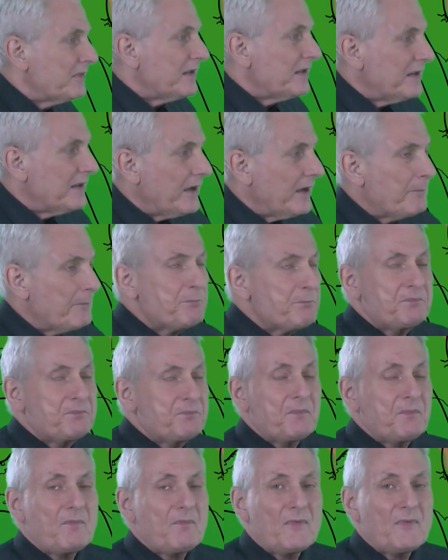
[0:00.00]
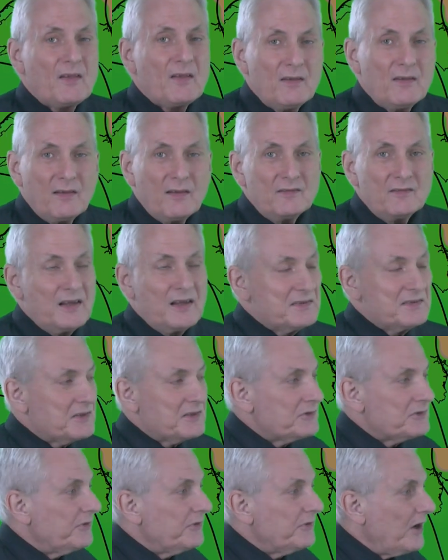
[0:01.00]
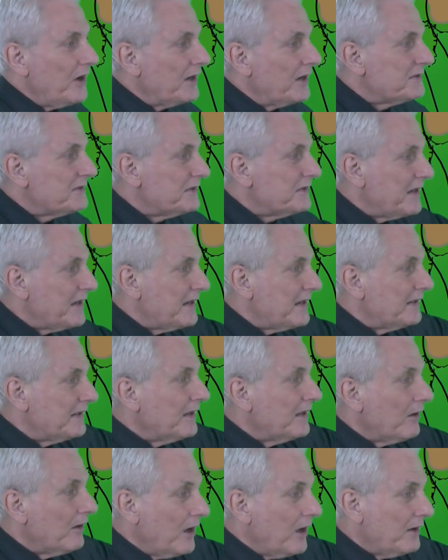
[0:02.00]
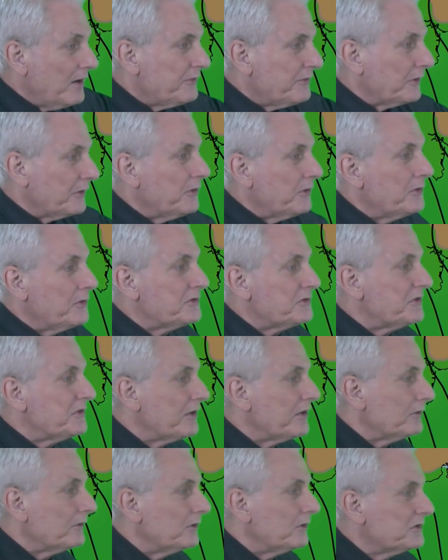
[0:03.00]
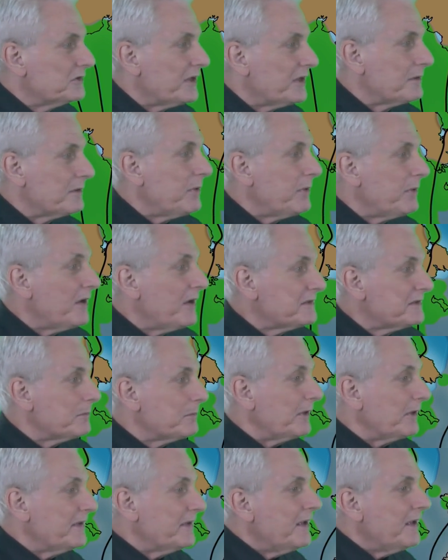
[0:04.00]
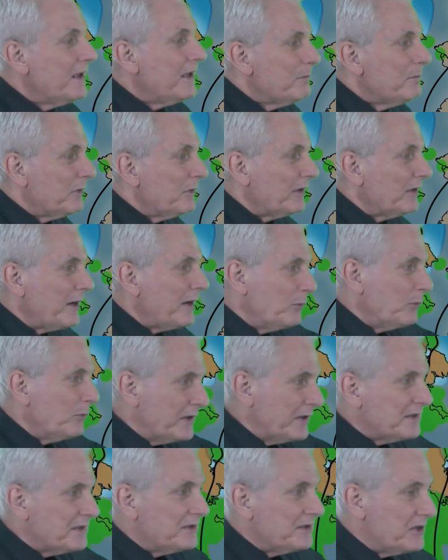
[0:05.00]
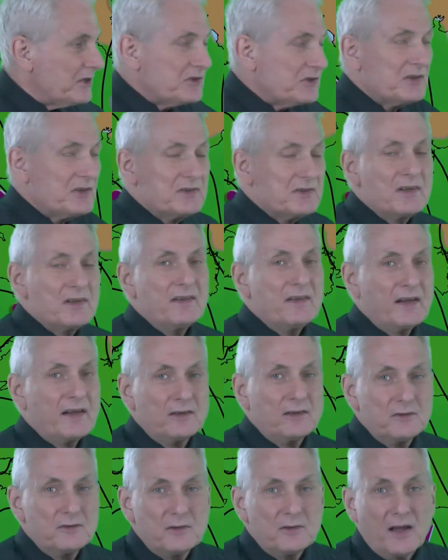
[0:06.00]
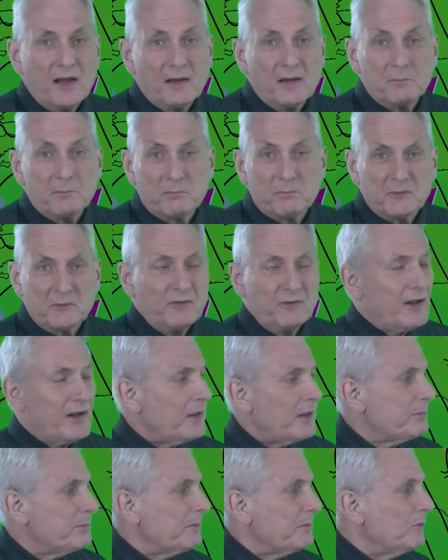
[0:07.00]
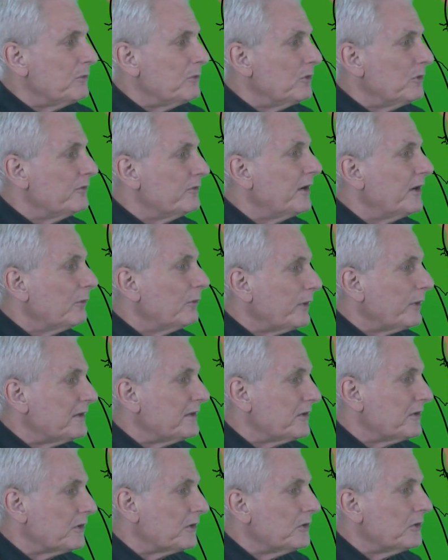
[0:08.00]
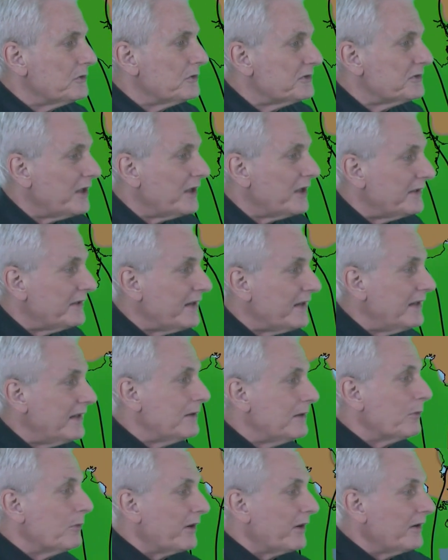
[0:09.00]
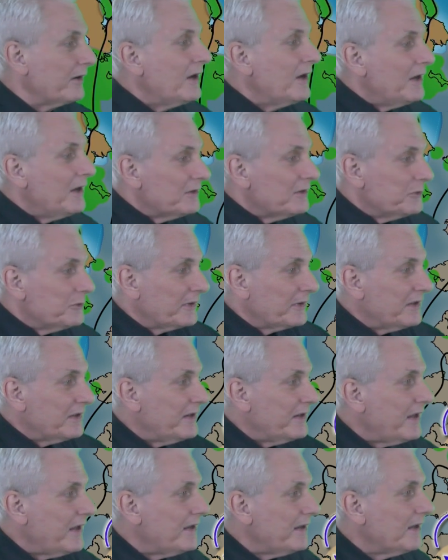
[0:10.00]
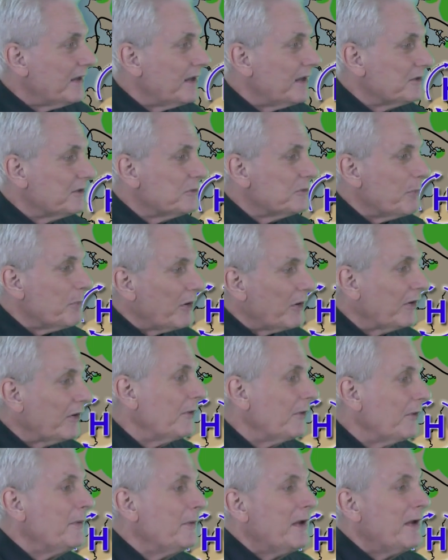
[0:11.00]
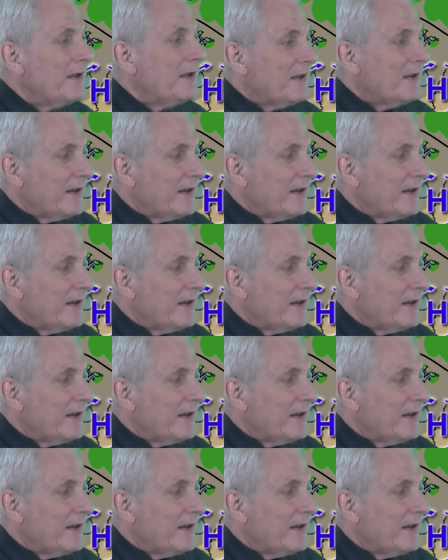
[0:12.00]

But the uh, densest fog staying off the coast there, it looks like possibly, but light wind conditions that could uh, develop and move right to the coastline anywhere during the day uh, tomorrow.